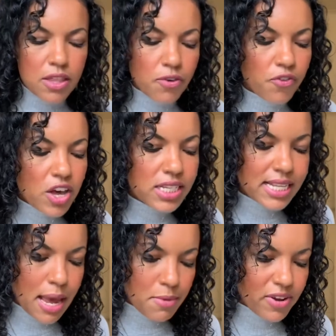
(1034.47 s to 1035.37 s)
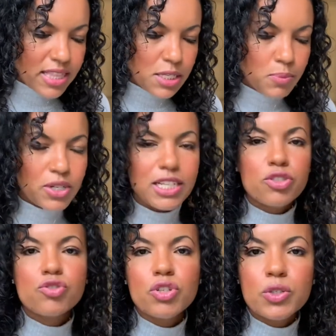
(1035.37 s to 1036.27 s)
The first time I read this book, I
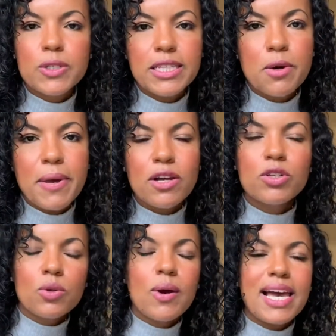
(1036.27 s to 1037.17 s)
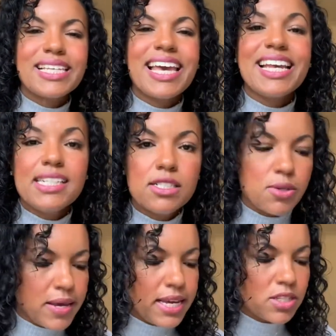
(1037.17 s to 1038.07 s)
struggled a little bit. I couldn't quite get
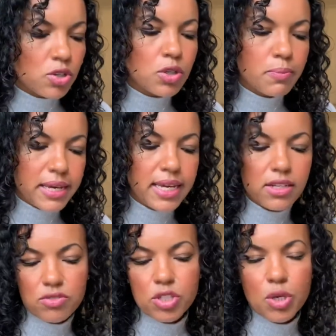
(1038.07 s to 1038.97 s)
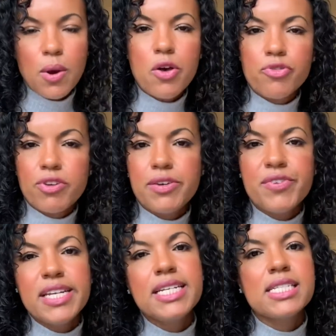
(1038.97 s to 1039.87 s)
into it. It took me 2 or 3
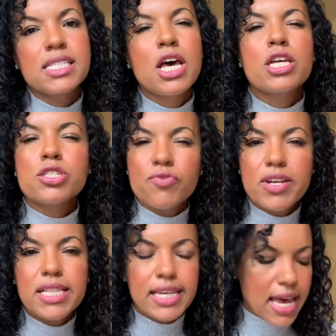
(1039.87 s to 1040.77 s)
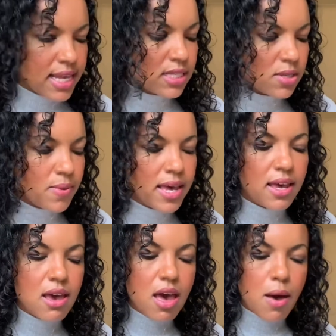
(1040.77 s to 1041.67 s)
reads to really get into
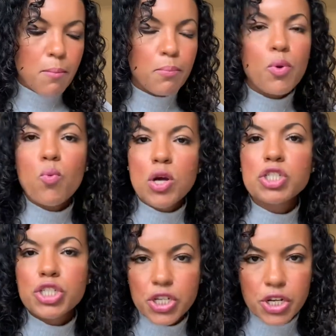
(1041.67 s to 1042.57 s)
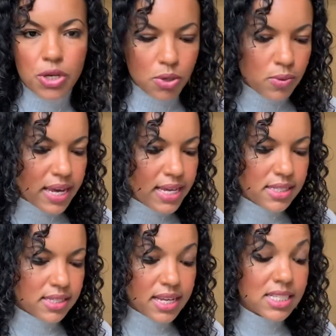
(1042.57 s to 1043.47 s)
it. But once you do,
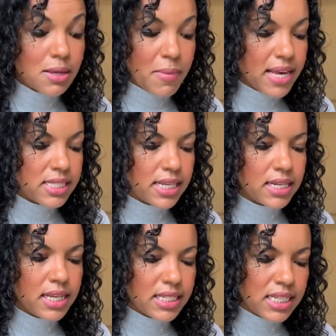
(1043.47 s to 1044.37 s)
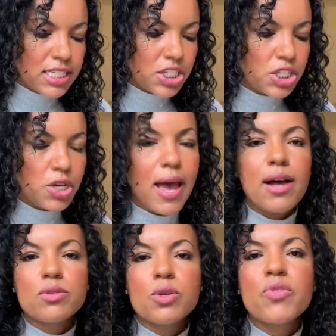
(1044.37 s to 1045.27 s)
it's amazing. It teaches you
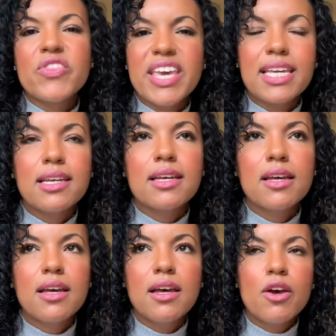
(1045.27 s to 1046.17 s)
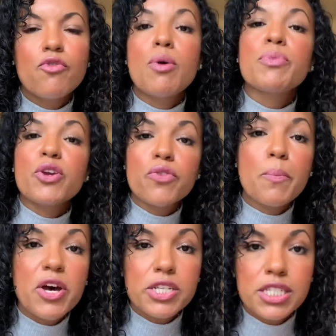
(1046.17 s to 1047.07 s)
how to think from the other
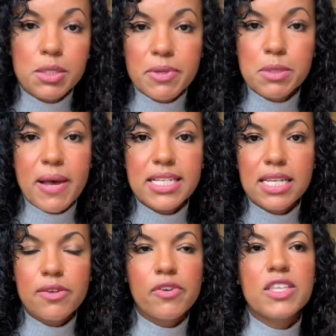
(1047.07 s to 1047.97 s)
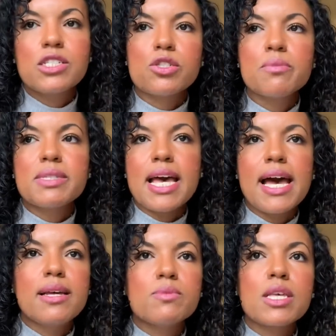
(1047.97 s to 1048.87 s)
person's perspective. I think
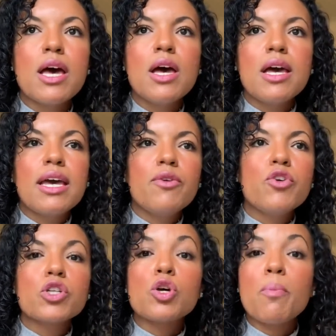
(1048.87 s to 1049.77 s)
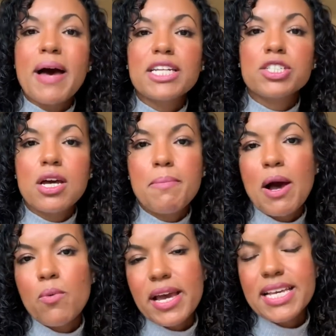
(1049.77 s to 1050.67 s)
sometimes if you're so passionate
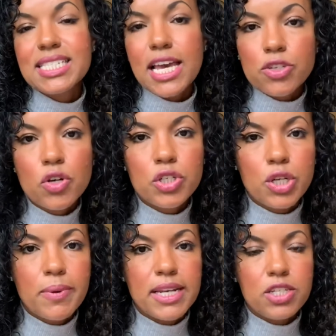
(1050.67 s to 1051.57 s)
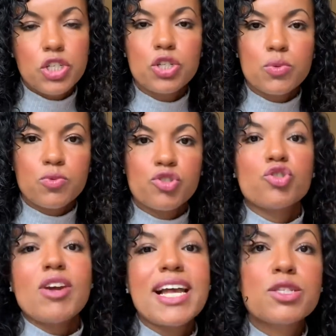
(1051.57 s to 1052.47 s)
about what it is that you're doing, you just
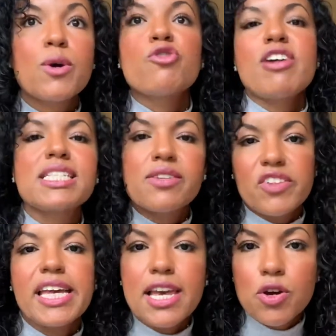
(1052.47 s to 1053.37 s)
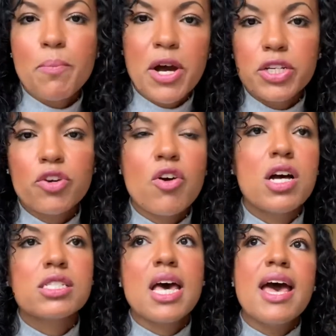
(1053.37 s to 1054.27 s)
try to aggressively get your point
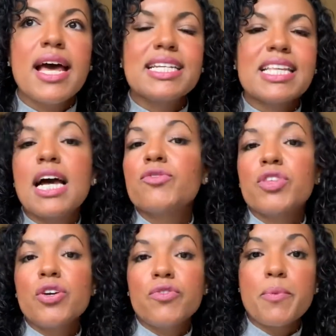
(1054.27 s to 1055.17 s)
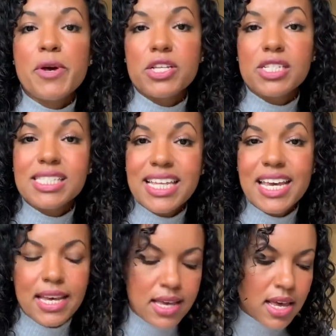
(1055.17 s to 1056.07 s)
across and it's hard for the other person to
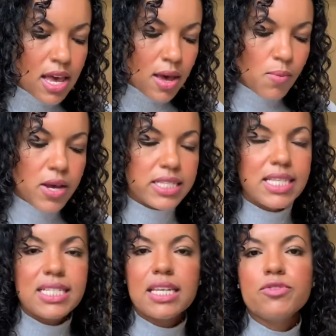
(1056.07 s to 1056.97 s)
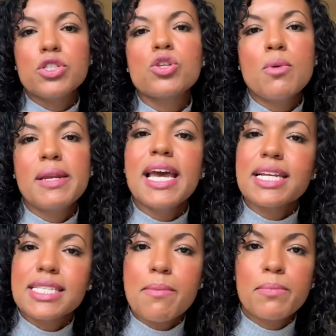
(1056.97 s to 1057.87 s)
hear. Whereas this gives you so many
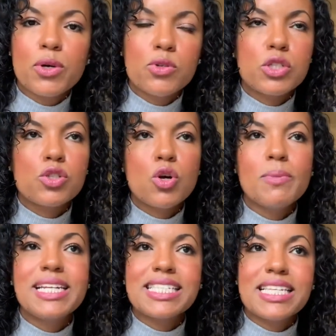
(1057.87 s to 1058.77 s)
examples and so many